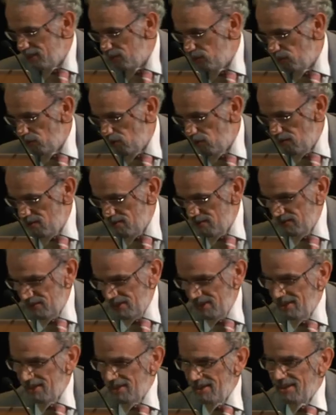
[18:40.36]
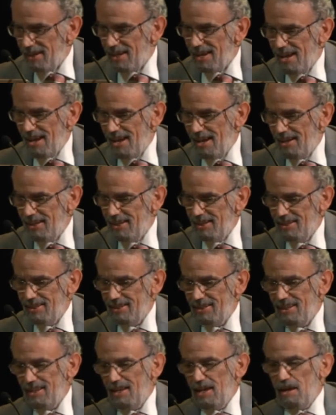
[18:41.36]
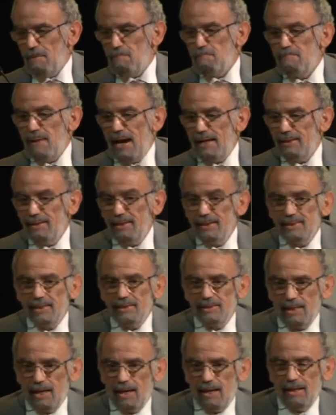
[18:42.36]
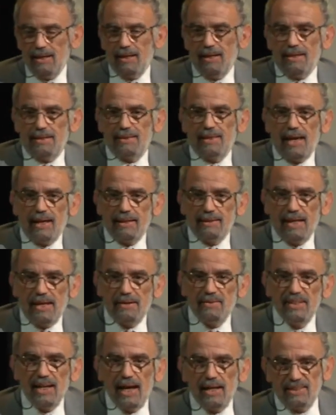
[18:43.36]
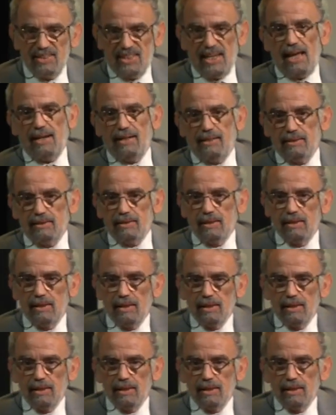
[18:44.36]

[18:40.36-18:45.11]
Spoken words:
you know. But this is the real challenge.